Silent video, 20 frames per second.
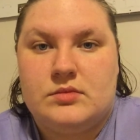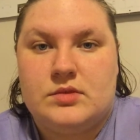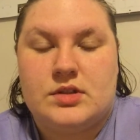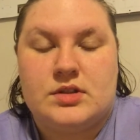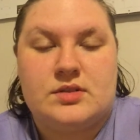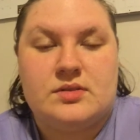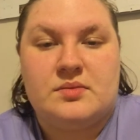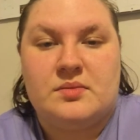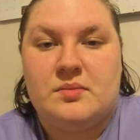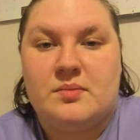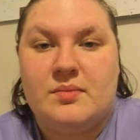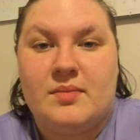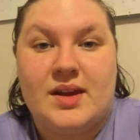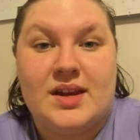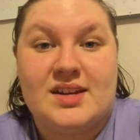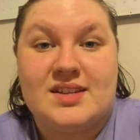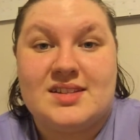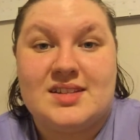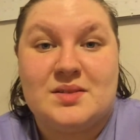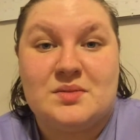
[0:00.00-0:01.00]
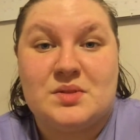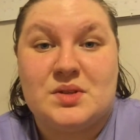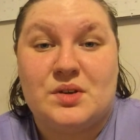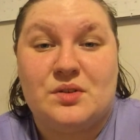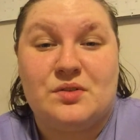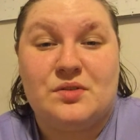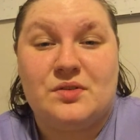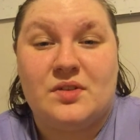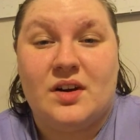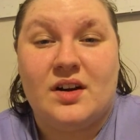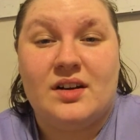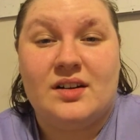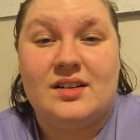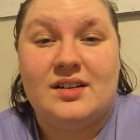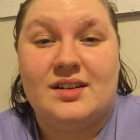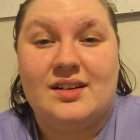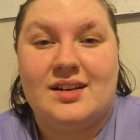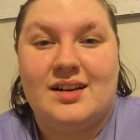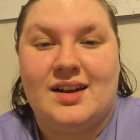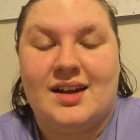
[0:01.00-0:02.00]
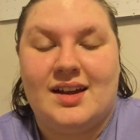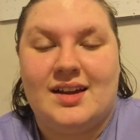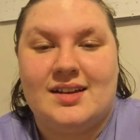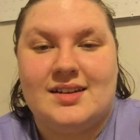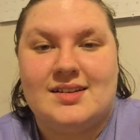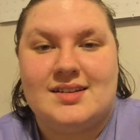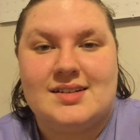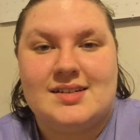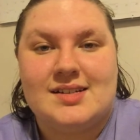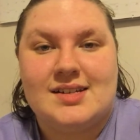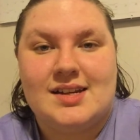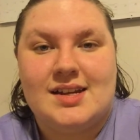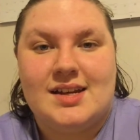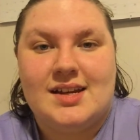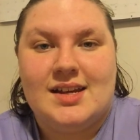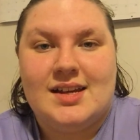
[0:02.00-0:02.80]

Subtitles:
just made it seem so fun and